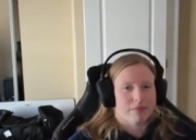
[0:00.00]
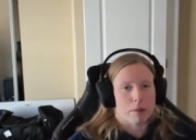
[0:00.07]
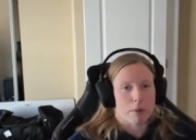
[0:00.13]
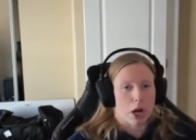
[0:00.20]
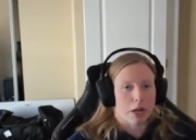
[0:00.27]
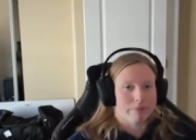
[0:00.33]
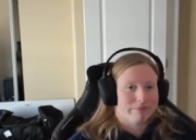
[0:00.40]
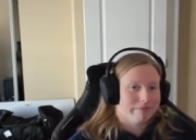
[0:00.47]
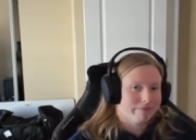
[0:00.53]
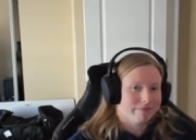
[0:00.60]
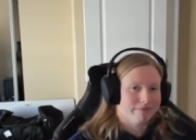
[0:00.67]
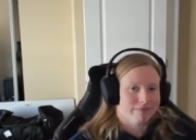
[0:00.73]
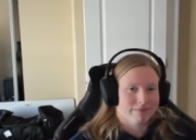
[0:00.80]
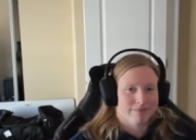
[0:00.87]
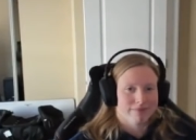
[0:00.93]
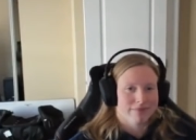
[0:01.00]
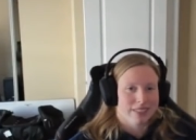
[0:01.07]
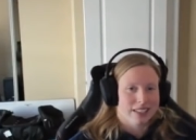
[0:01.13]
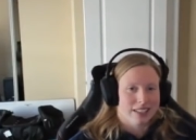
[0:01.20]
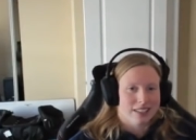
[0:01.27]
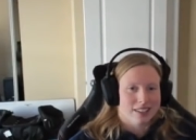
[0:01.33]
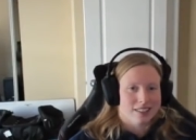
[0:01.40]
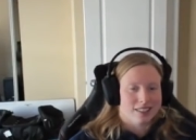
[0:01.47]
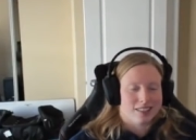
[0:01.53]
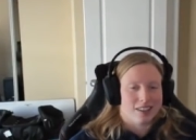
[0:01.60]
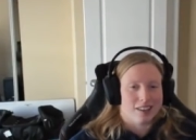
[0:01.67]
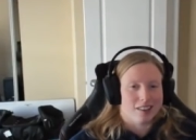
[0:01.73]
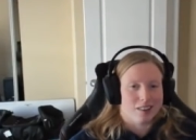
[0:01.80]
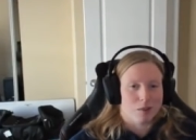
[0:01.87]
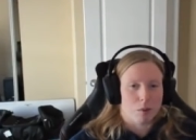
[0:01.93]
I'm on. Wow.
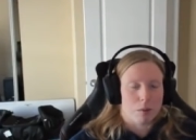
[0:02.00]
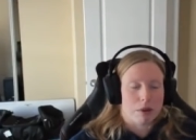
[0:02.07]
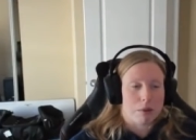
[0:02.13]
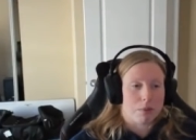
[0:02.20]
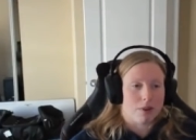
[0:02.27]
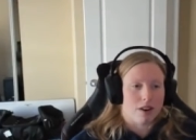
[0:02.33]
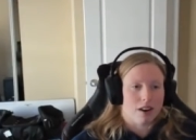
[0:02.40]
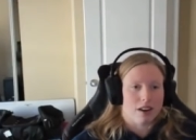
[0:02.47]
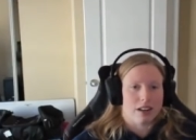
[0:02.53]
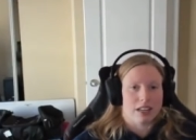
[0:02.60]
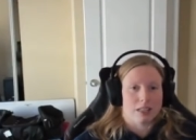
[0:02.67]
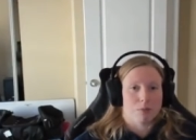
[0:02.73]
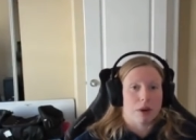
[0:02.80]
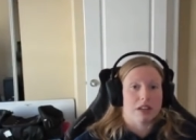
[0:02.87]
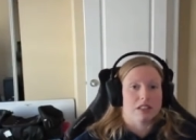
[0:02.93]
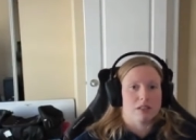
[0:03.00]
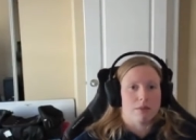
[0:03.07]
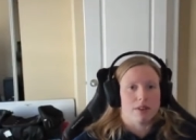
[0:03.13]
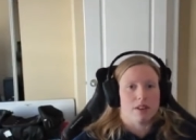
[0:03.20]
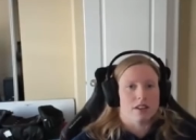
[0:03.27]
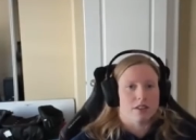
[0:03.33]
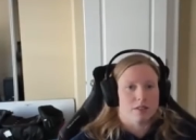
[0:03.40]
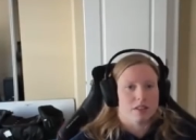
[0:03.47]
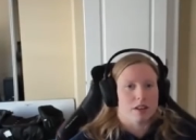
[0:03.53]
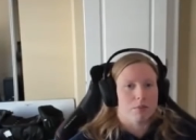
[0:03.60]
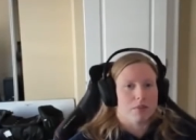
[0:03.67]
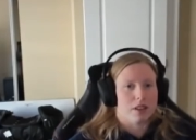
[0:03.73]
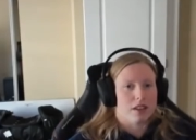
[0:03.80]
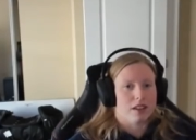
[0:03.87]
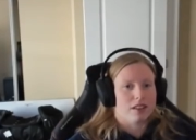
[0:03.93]
So when people aren't expecting me to do
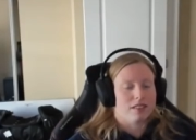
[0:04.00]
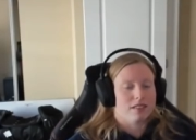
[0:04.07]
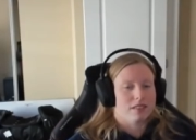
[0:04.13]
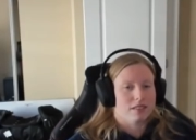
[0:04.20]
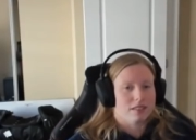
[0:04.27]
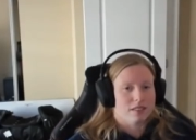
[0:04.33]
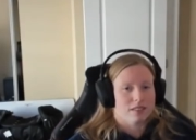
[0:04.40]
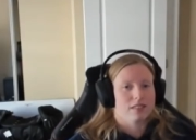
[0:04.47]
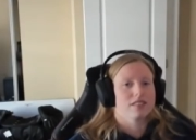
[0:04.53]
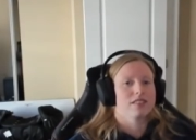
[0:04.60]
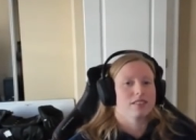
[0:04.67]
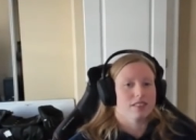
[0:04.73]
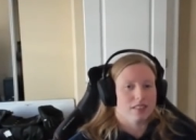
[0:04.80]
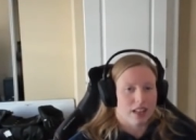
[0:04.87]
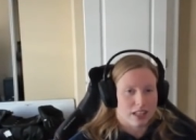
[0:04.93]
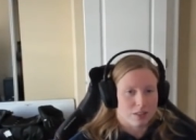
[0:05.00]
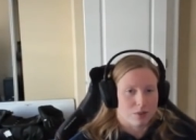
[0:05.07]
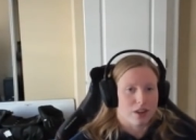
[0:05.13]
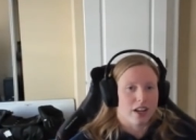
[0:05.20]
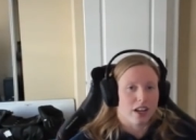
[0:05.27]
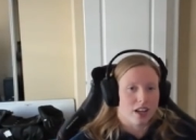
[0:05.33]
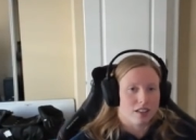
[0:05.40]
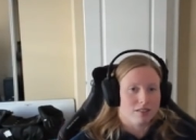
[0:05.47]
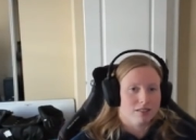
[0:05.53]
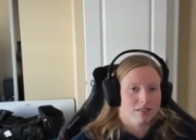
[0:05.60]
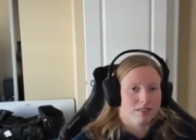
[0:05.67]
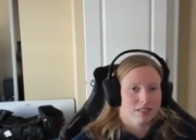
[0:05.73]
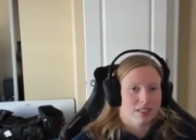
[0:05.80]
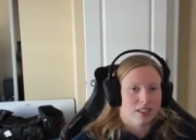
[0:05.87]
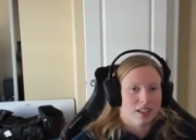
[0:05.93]
something, that's when I go.
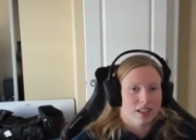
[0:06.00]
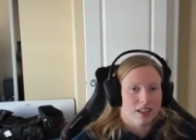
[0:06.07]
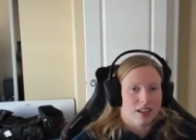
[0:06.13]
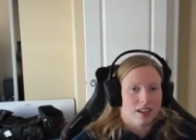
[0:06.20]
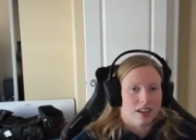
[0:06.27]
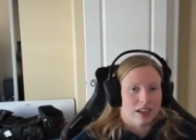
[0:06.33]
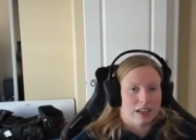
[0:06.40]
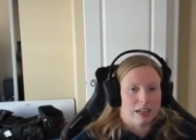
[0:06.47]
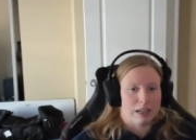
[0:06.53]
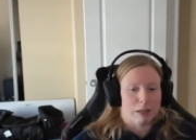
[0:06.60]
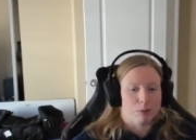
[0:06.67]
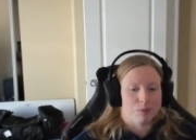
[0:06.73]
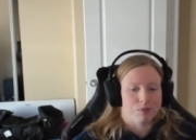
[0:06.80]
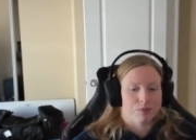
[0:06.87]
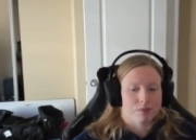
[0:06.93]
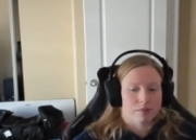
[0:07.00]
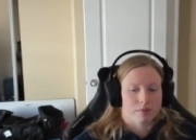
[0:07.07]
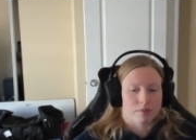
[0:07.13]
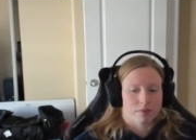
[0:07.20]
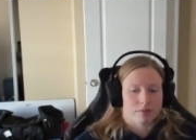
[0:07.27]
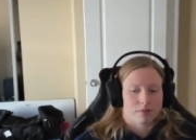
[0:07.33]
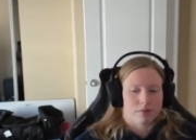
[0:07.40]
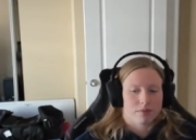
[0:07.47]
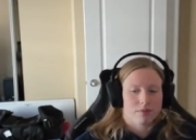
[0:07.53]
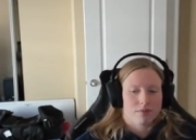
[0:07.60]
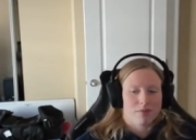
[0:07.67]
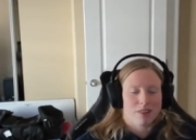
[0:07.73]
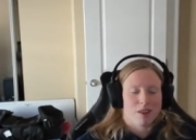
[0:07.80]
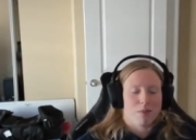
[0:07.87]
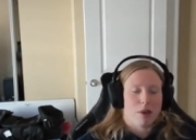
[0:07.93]
Um,
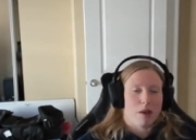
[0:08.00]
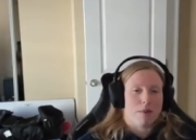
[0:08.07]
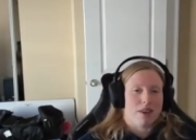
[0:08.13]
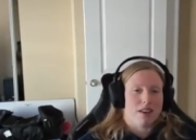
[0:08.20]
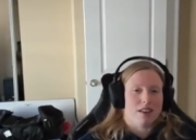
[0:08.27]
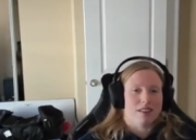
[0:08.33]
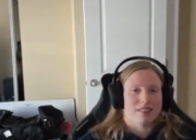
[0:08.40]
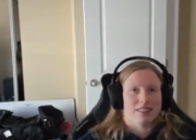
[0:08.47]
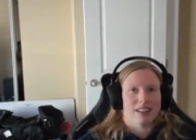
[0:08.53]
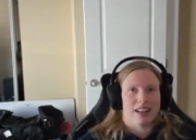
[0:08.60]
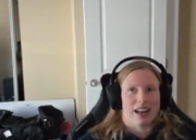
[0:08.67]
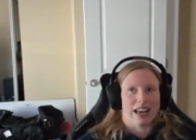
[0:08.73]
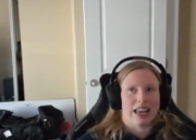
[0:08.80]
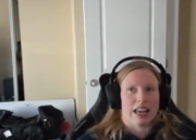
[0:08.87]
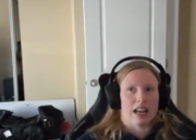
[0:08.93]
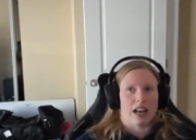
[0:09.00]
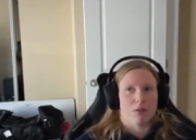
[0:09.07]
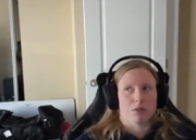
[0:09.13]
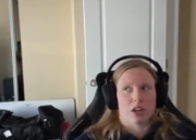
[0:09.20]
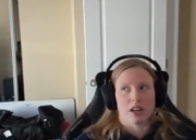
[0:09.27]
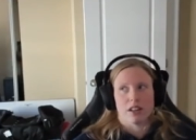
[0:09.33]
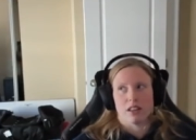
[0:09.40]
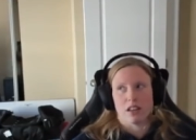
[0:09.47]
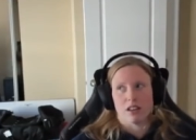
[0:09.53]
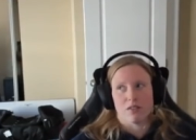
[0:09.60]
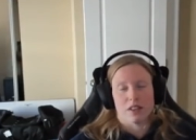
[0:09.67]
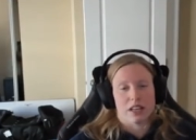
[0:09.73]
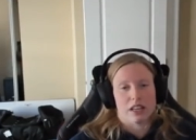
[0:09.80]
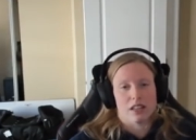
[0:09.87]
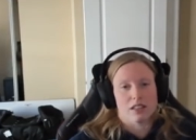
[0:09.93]
maybe I can't. I'm trying to think of
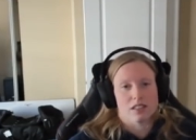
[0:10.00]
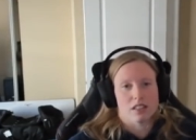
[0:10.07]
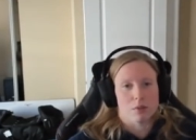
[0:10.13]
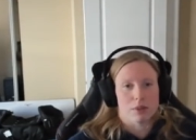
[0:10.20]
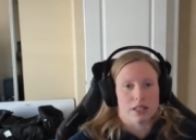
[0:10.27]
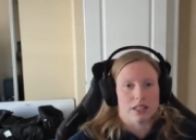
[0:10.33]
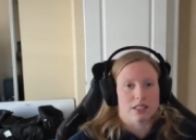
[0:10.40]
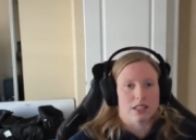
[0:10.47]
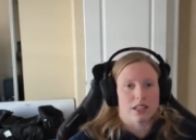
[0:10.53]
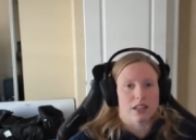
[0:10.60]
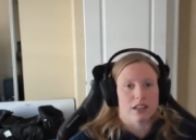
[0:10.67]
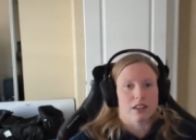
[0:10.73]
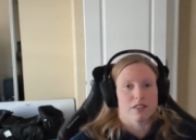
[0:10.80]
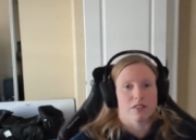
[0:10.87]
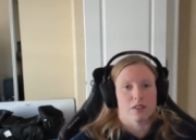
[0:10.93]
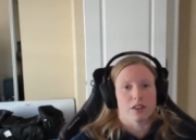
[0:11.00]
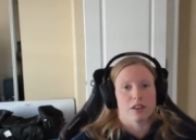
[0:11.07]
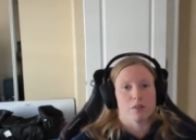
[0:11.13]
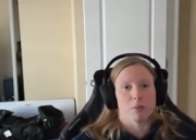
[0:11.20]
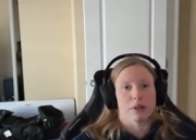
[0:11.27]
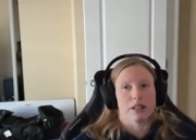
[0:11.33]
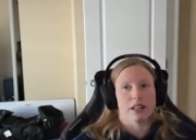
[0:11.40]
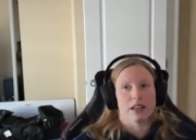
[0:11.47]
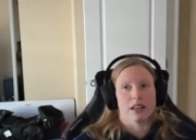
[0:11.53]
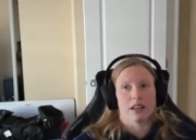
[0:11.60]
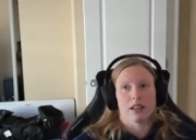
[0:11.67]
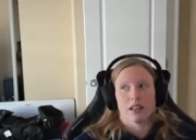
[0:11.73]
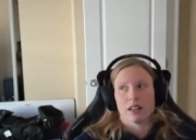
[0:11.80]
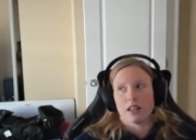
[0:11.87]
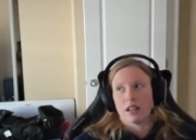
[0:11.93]
like an NCAA scenario for you, but like,
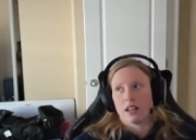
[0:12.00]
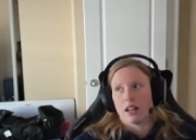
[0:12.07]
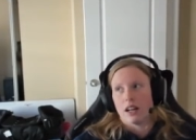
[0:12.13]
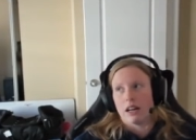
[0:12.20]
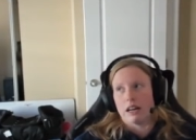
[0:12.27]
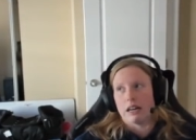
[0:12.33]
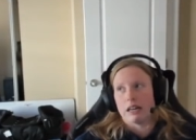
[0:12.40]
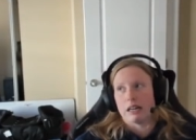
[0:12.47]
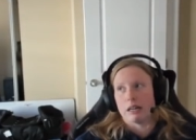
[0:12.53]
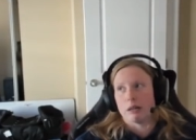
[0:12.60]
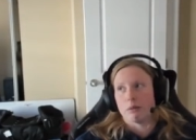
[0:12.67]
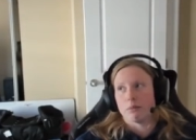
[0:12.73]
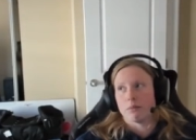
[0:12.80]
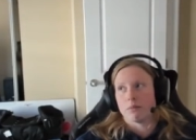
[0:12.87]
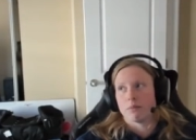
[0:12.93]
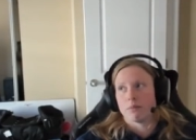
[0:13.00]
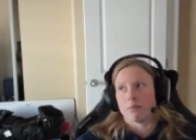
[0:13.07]
um,